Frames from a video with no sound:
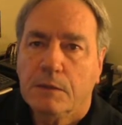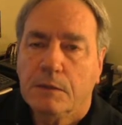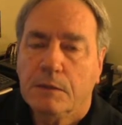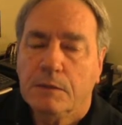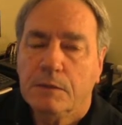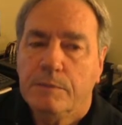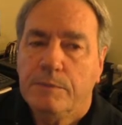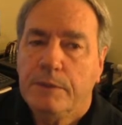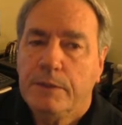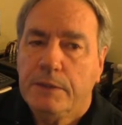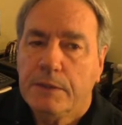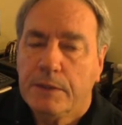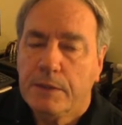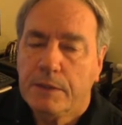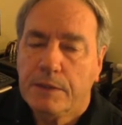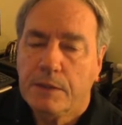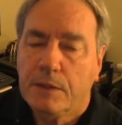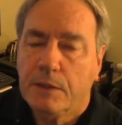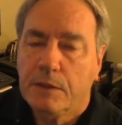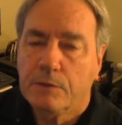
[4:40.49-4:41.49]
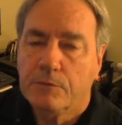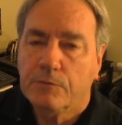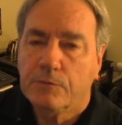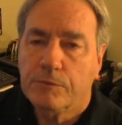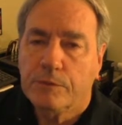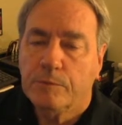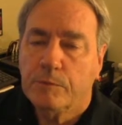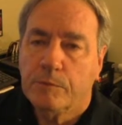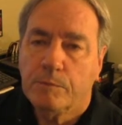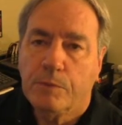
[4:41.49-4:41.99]
could be anything
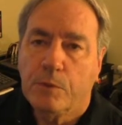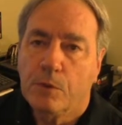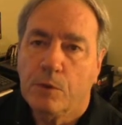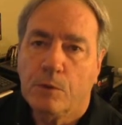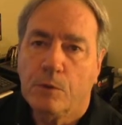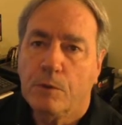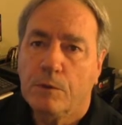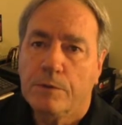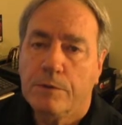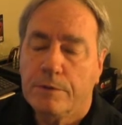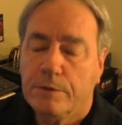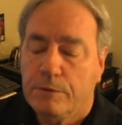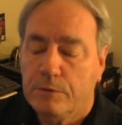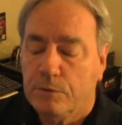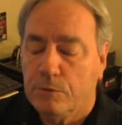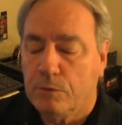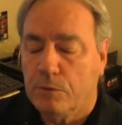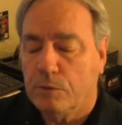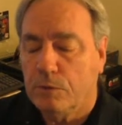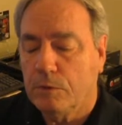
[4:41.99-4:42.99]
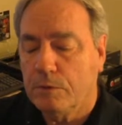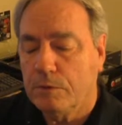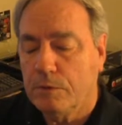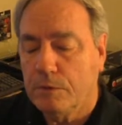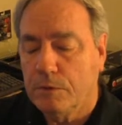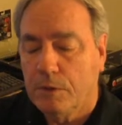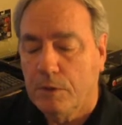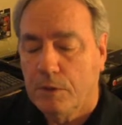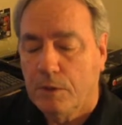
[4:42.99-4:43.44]
from a bowl that you rolled